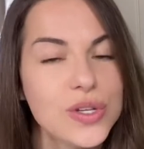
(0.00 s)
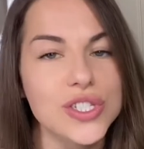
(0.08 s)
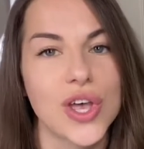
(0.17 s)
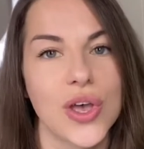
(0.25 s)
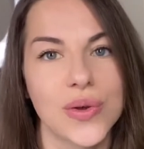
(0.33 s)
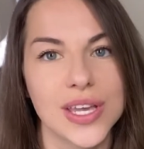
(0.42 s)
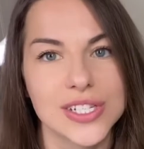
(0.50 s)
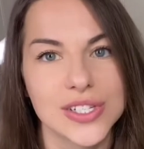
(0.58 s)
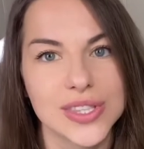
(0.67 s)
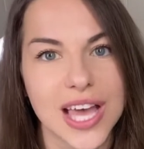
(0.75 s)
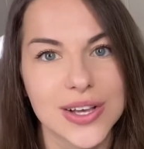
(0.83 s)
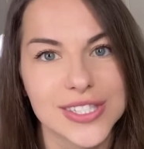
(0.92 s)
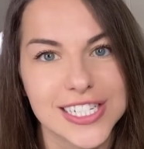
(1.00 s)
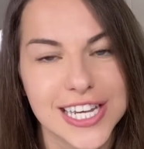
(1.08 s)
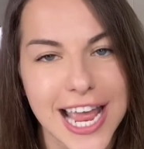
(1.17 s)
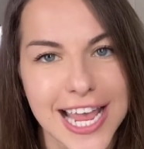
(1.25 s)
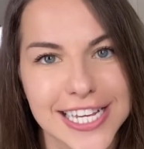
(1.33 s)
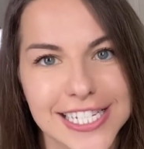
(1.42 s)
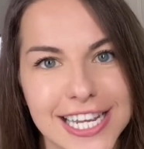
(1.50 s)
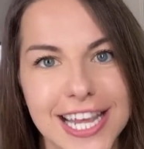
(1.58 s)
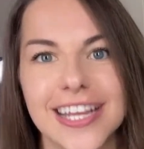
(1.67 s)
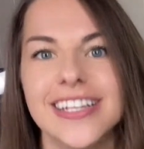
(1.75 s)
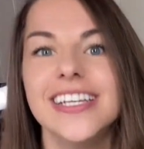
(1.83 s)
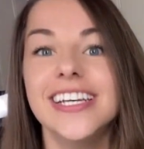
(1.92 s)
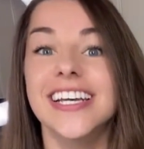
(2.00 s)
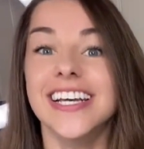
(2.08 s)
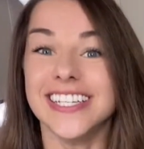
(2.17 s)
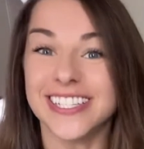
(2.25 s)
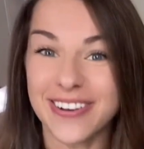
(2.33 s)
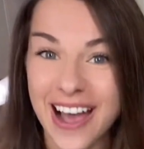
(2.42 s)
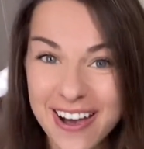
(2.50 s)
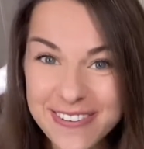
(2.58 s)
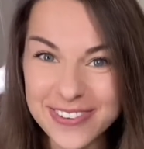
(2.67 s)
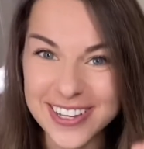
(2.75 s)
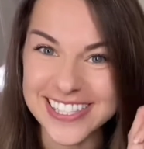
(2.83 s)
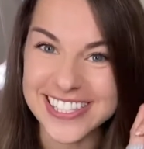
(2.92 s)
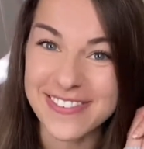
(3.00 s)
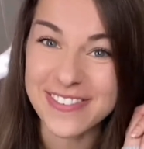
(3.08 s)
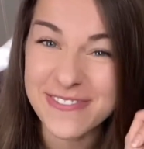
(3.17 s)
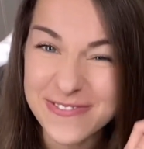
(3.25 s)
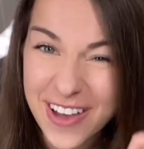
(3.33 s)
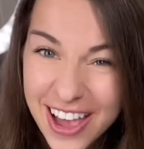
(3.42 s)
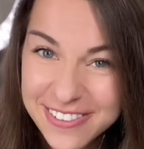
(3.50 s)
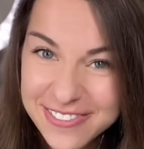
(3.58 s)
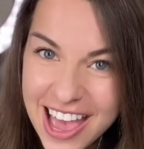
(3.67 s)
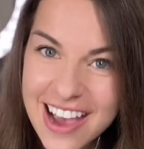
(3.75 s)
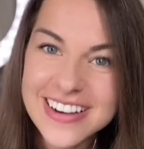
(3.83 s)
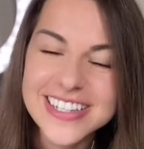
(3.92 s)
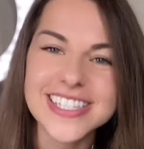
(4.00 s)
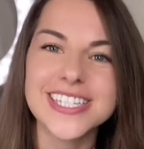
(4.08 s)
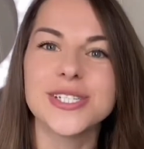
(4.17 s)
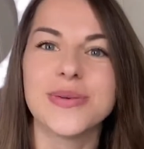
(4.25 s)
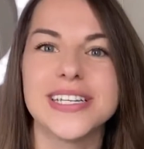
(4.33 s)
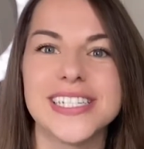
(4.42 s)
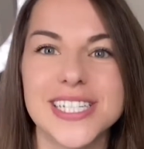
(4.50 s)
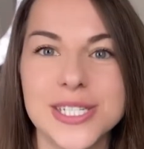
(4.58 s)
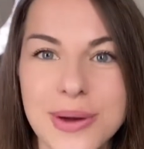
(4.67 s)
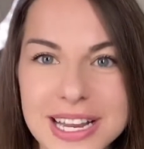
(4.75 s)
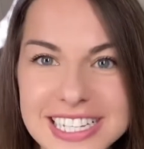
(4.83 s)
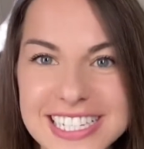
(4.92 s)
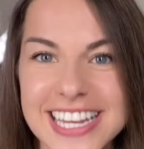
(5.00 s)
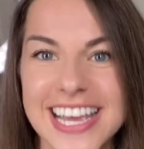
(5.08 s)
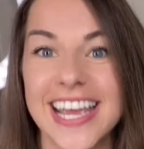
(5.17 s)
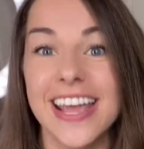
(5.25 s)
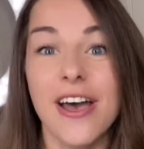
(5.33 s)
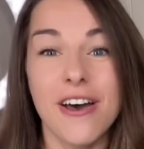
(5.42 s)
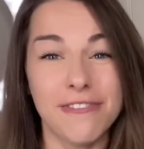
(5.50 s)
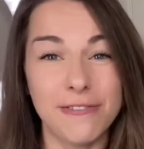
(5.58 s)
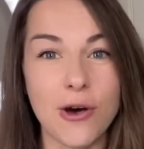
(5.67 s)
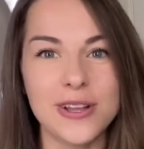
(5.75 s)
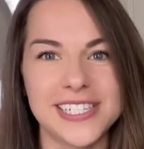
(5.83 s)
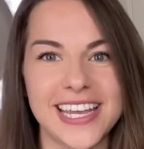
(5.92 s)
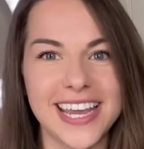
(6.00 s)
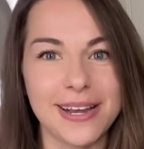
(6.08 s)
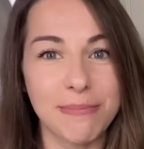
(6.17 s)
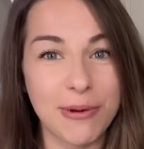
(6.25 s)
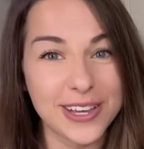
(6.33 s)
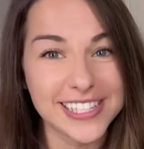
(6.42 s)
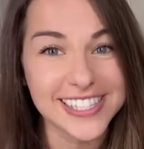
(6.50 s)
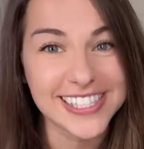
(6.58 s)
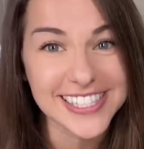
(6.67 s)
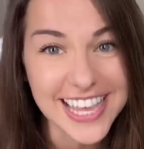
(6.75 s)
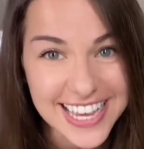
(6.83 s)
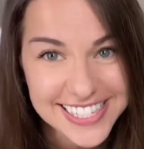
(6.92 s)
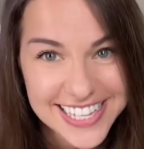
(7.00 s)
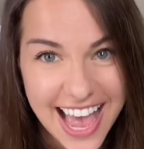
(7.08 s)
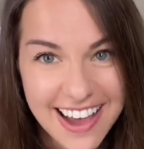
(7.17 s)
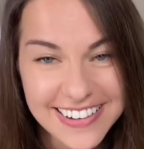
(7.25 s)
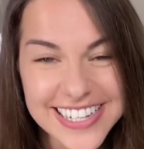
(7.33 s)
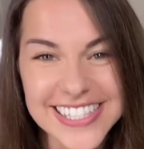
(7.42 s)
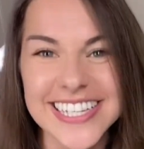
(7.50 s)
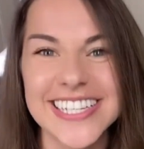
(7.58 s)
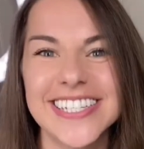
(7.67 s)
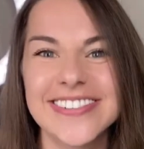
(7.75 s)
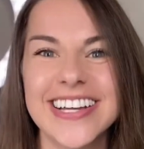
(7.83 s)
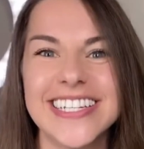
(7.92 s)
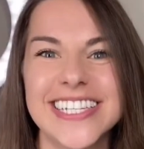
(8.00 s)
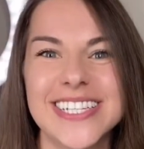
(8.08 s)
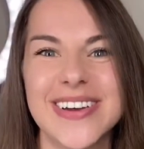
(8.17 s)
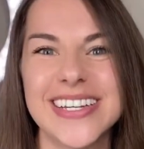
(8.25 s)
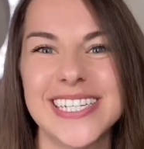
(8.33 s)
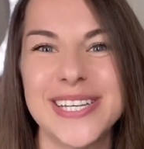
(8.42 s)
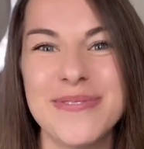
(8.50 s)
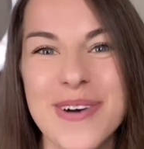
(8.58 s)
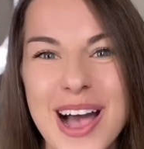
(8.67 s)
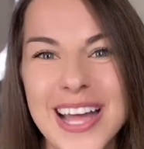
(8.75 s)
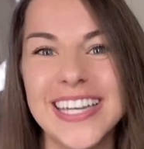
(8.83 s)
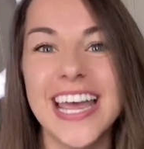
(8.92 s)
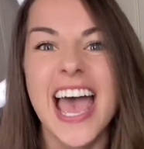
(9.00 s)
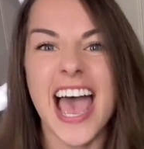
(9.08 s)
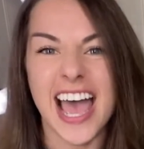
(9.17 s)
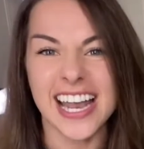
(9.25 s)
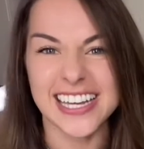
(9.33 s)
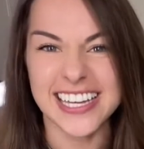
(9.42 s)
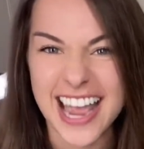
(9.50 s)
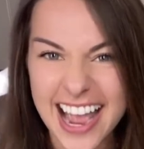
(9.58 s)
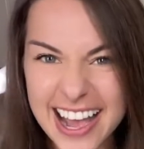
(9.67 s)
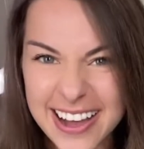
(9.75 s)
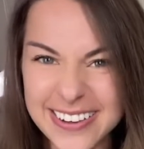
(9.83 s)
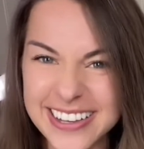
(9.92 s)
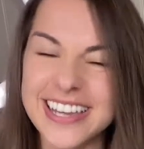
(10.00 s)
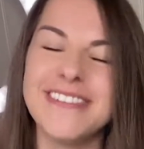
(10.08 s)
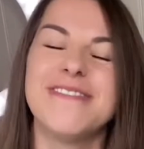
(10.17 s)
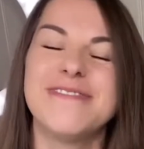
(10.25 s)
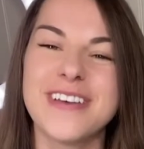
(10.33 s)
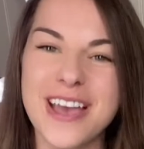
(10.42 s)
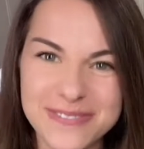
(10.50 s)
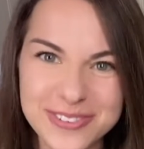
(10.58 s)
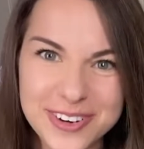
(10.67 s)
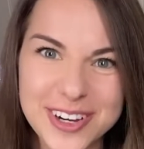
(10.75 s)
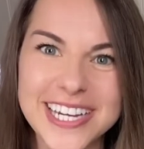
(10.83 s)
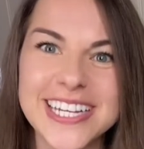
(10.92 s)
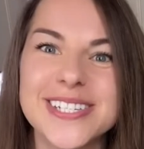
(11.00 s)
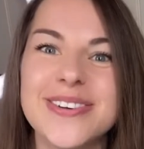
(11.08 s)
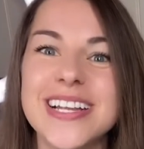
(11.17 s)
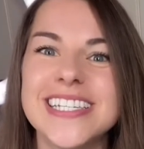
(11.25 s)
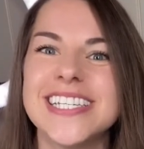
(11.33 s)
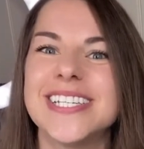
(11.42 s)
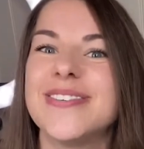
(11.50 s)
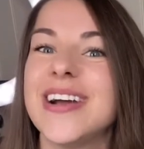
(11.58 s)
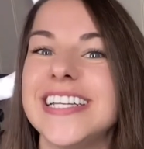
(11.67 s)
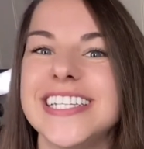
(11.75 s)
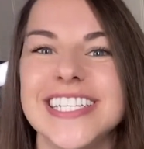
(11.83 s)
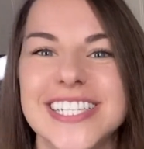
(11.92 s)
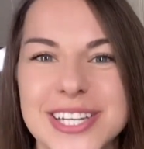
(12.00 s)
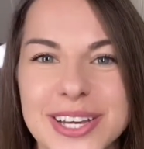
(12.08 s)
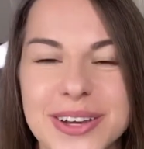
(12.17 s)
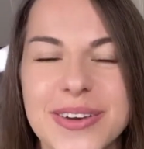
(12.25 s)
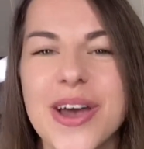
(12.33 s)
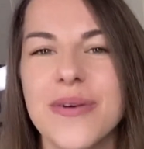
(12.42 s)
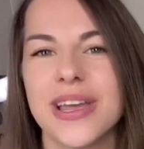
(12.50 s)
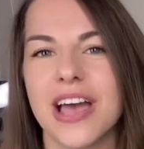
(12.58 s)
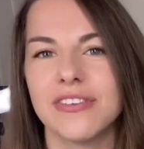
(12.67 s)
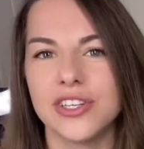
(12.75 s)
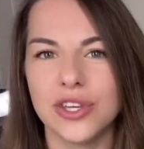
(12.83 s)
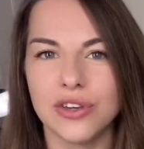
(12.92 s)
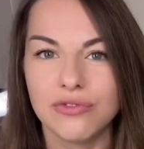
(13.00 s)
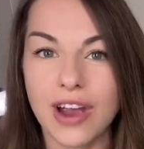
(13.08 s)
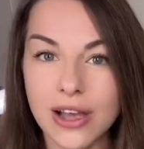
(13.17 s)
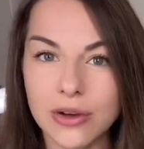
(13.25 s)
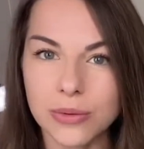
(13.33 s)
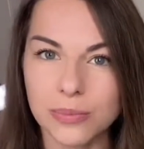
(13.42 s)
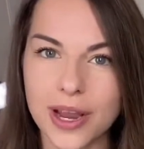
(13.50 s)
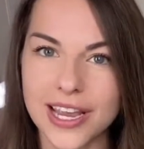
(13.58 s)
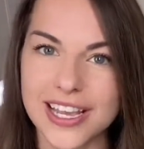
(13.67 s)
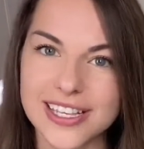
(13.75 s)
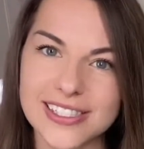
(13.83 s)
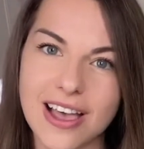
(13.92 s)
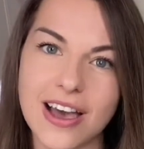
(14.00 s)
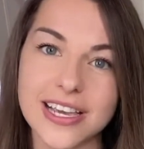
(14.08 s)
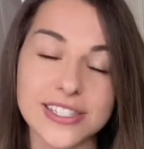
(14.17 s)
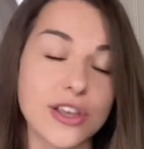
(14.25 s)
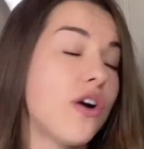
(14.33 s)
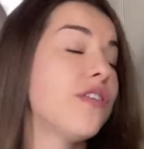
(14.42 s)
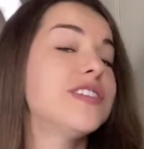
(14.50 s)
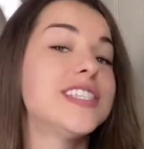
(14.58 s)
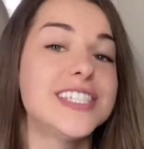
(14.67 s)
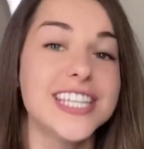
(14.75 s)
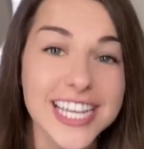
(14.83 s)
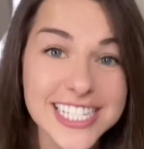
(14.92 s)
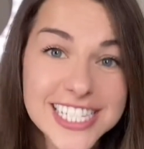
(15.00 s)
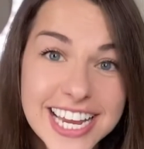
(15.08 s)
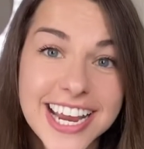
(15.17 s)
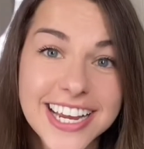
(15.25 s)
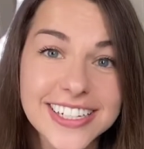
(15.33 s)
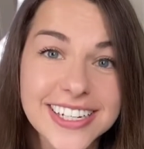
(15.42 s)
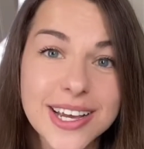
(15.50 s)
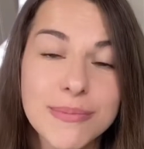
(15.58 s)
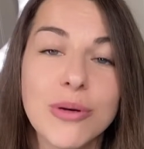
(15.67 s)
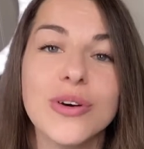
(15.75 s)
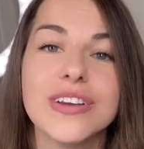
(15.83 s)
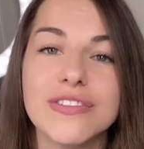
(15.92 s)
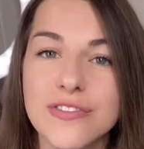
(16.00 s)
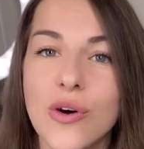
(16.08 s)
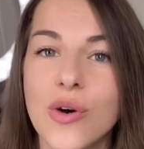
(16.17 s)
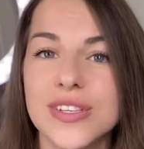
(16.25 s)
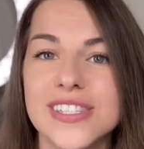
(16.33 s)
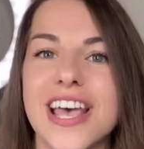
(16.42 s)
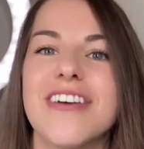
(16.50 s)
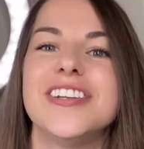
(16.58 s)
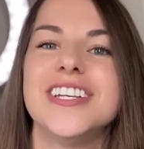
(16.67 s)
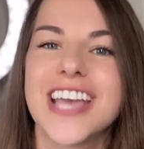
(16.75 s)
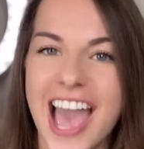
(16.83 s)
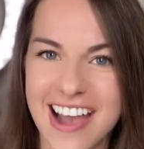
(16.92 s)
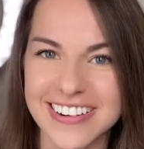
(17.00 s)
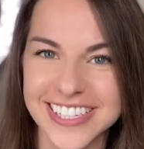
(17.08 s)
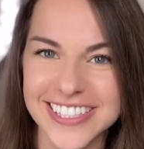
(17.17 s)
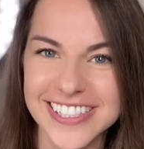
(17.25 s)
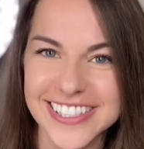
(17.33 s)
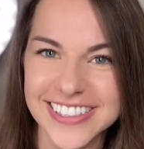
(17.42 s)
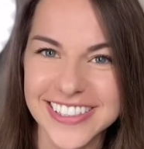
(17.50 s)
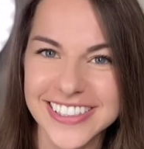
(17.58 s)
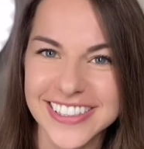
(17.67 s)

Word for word: also in two thousand eighteen, twelve point seven five carats in twenty twenty, fourteen point six carats in twenty twenty-one, and now in February twenty twenty-two we have a new record-breaking size of sixteen point four seven carats.